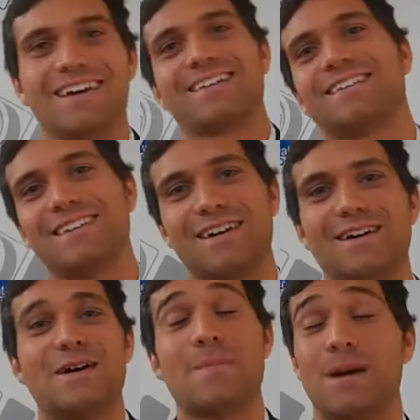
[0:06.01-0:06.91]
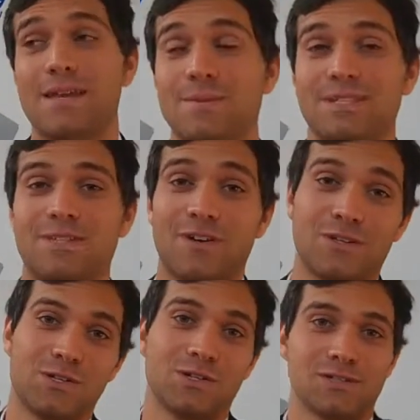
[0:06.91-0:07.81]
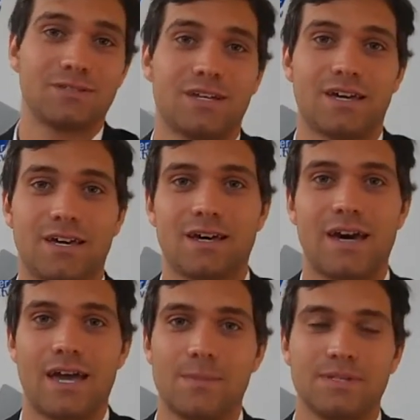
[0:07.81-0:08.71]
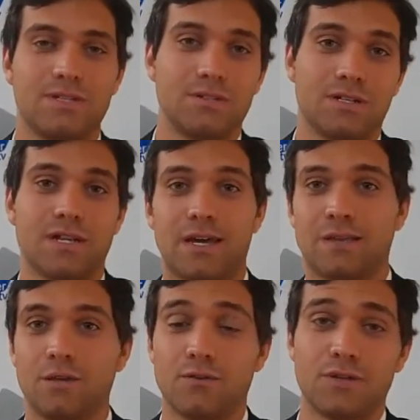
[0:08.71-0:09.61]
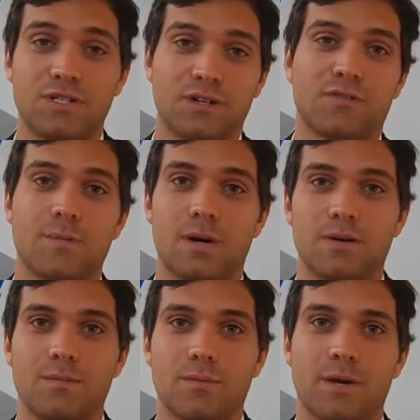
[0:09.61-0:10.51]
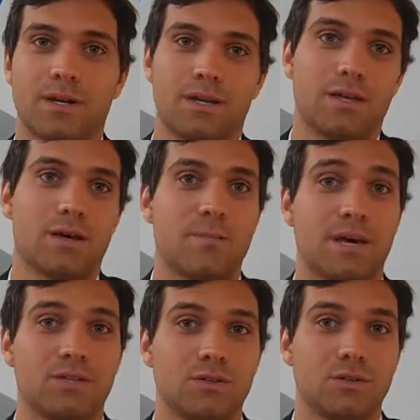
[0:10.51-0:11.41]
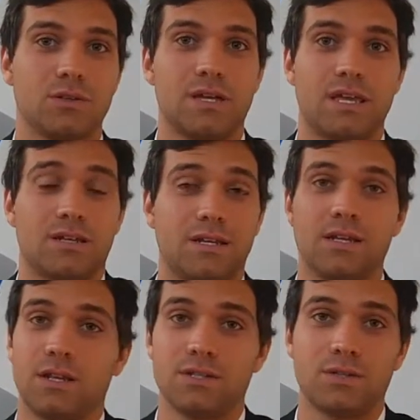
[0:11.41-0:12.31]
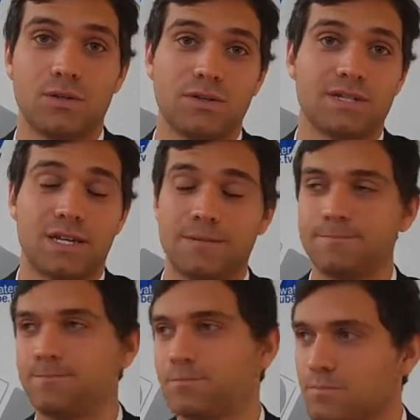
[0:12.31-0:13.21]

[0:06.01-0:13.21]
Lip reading: My name is Sven Dejean. I am a student at the University of Vermont preparing a bachelor in ecological design.